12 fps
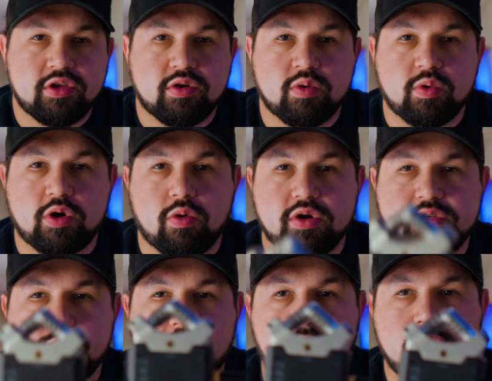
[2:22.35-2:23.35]
you can record
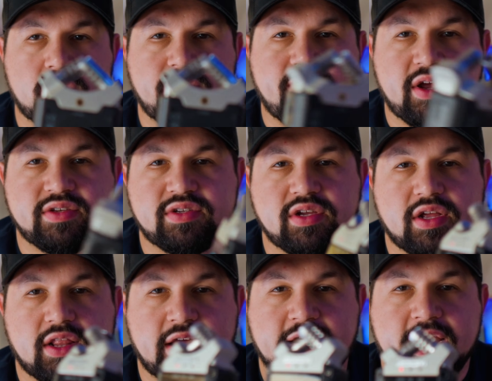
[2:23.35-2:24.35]
to an audio device
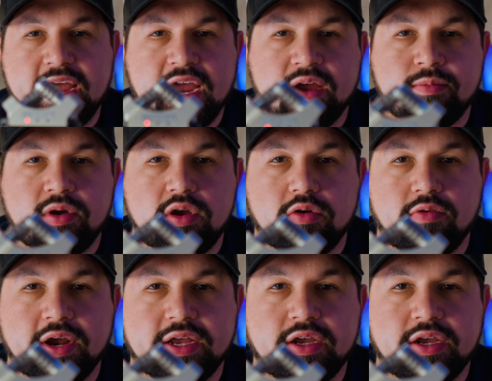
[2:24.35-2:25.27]
like I am right